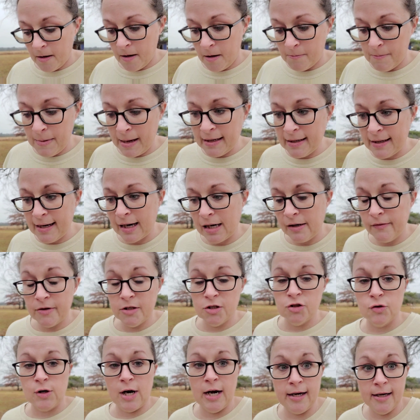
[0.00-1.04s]
make kind of a
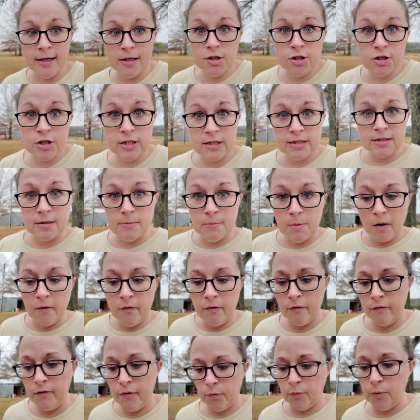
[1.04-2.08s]
drainage system off
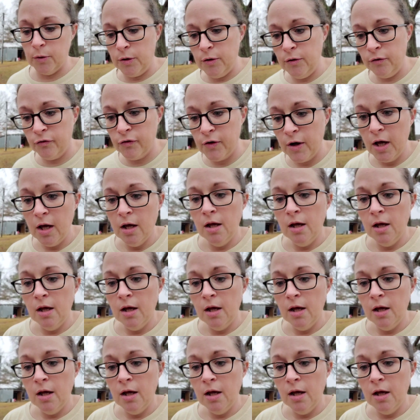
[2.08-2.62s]
of the roof